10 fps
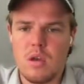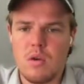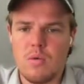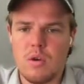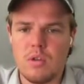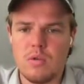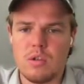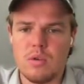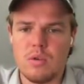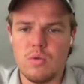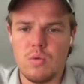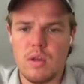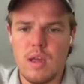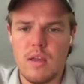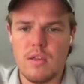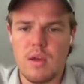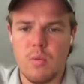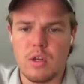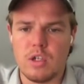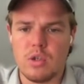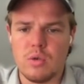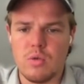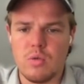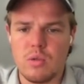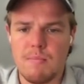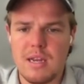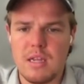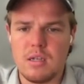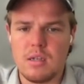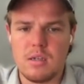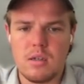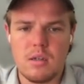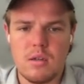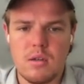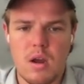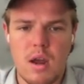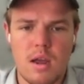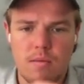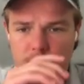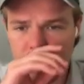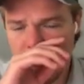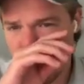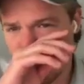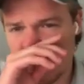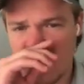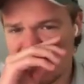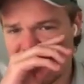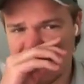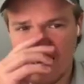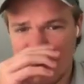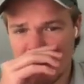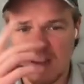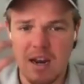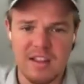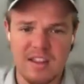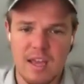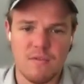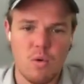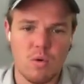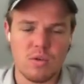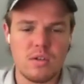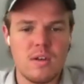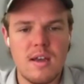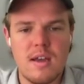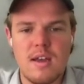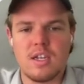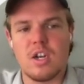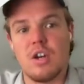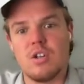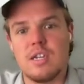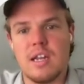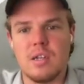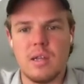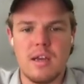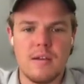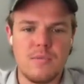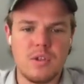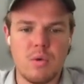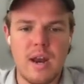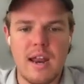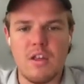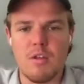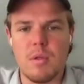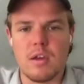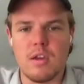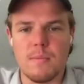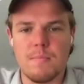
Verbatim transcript: We're going to do two, and then we're going to choose minutes. All right. And you don't really need to test that. I mean, then at the end of the day, of course, it's going to understand a delay. So we're going to add another block here.